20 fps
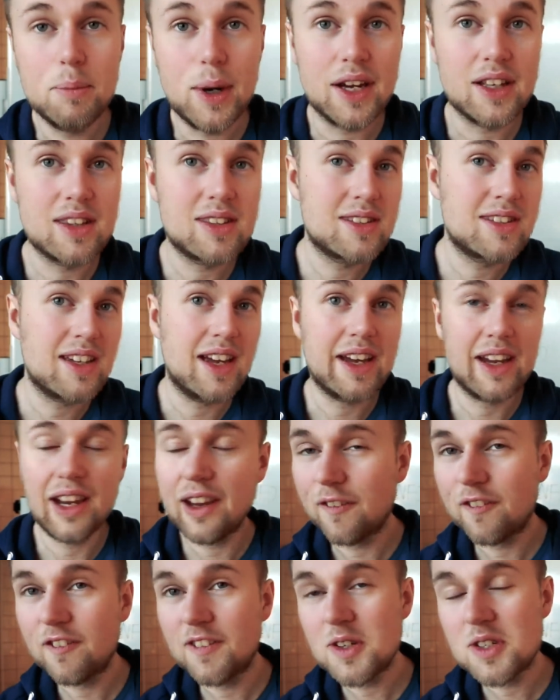but
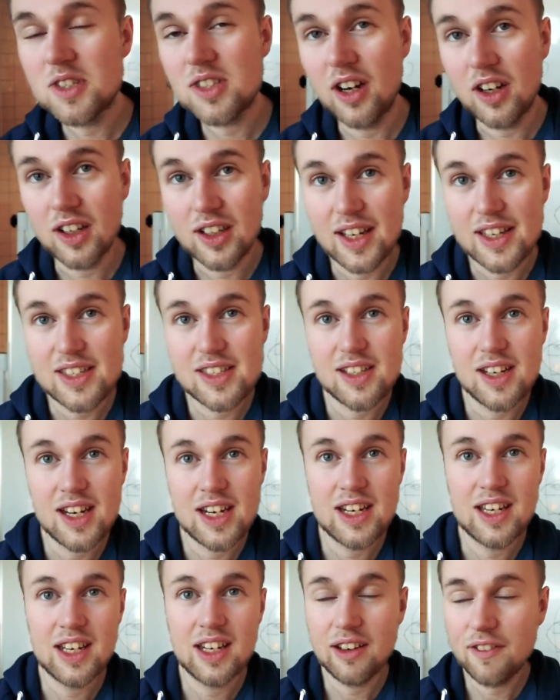if you start
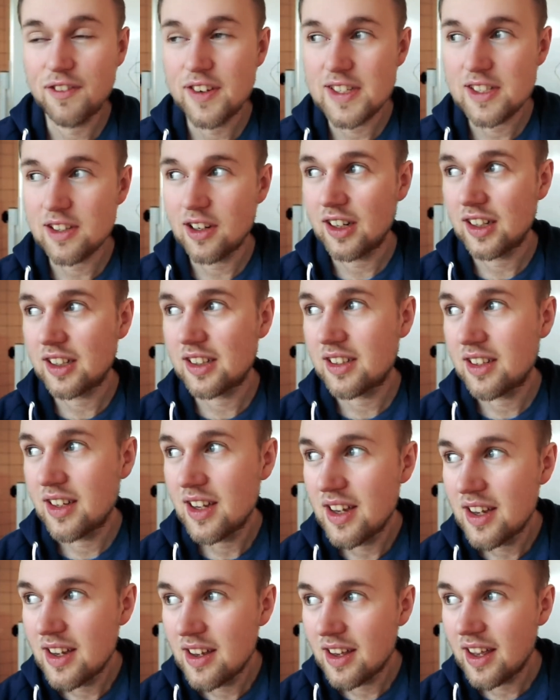listening, and if you start
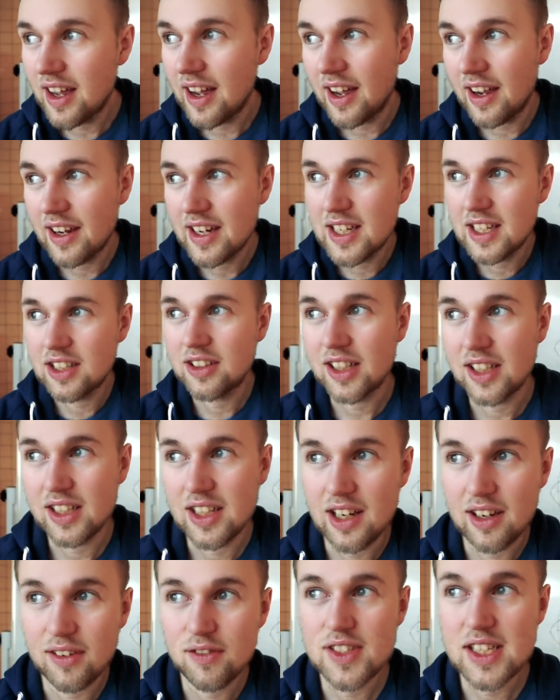hearing an
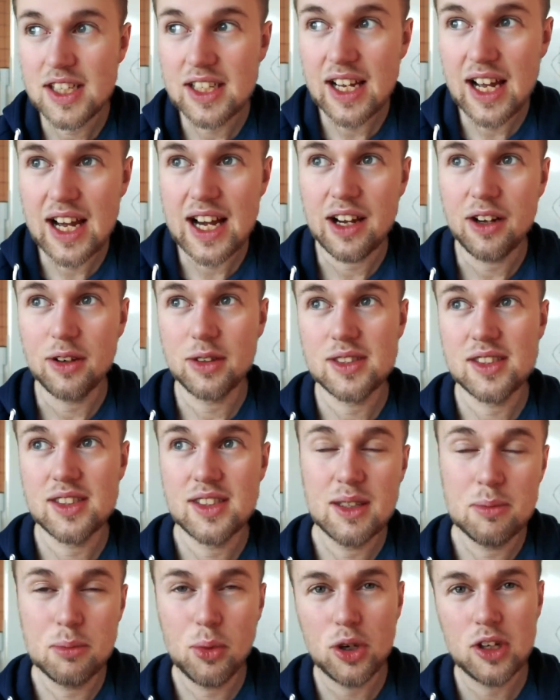INFJ out,
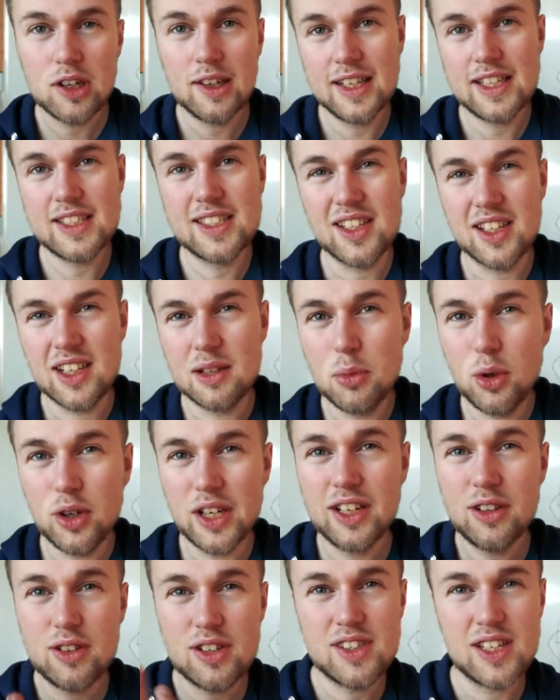the more you listen, the more
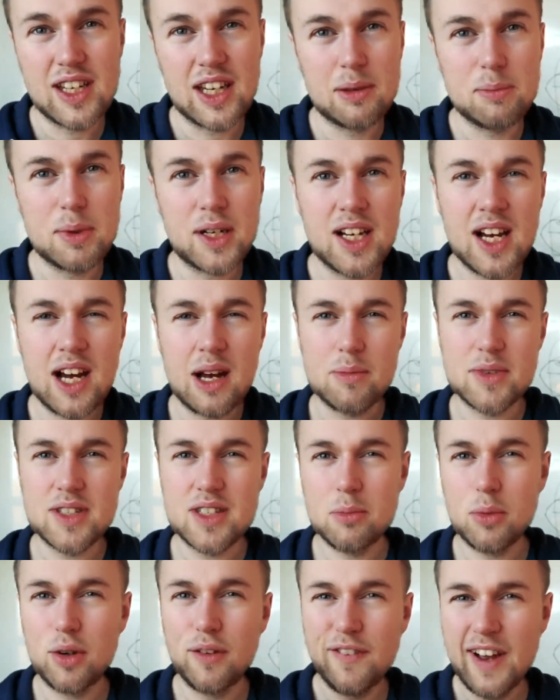interesting it becomes,
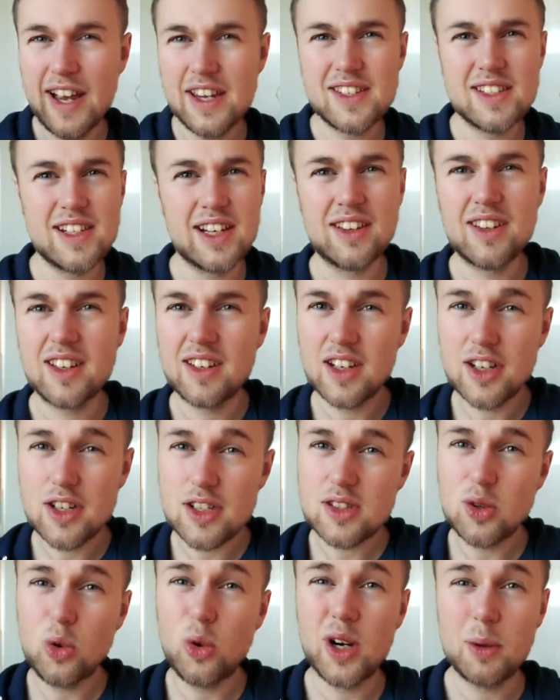the more fascinating their
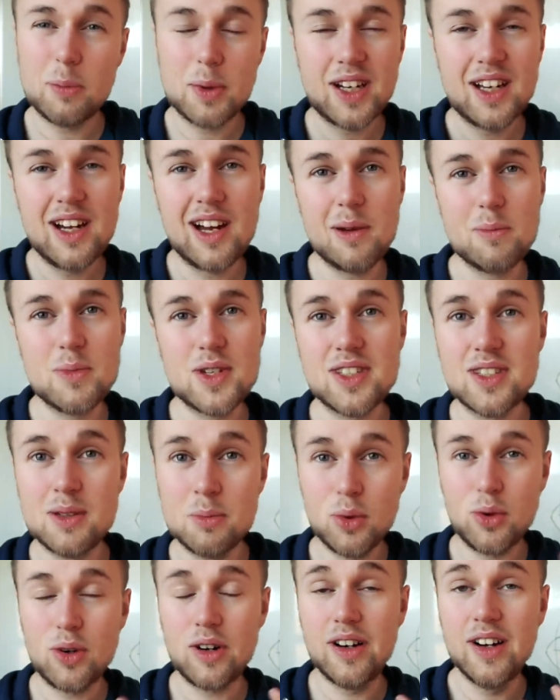story becomes, the
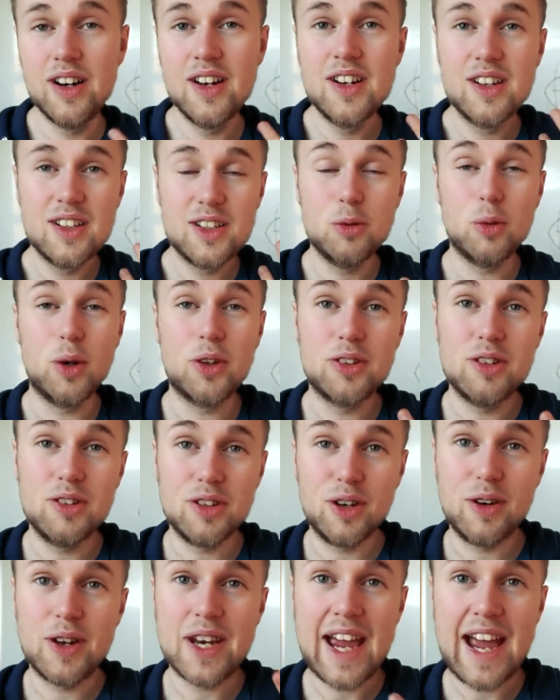more you want to
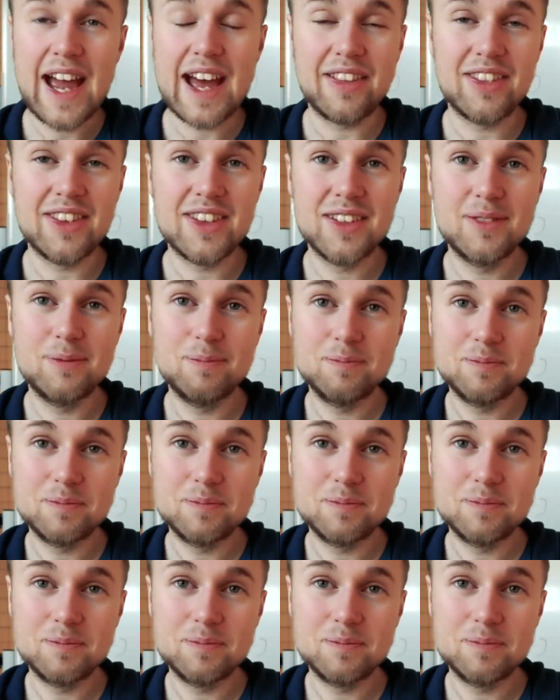know the end.